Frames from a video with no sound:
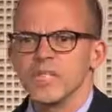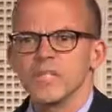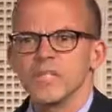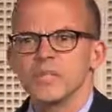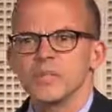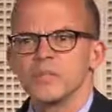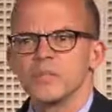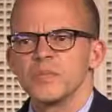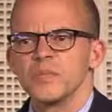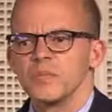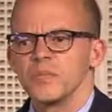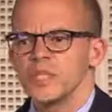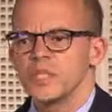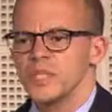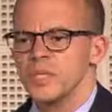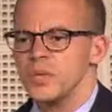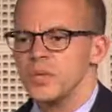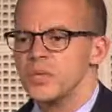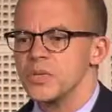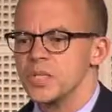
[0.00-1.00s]
um,
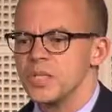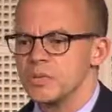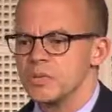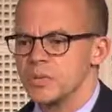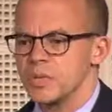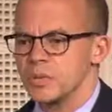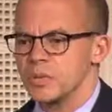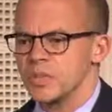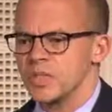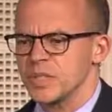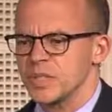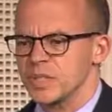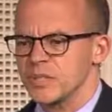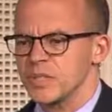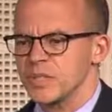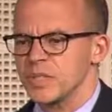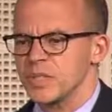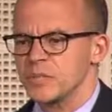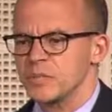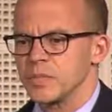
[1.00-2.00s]
very interesting
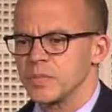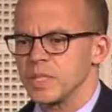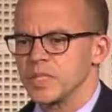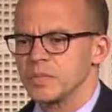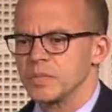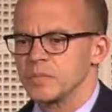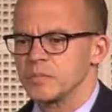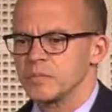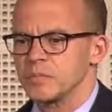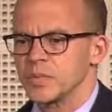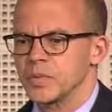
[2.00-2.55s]
properties that make them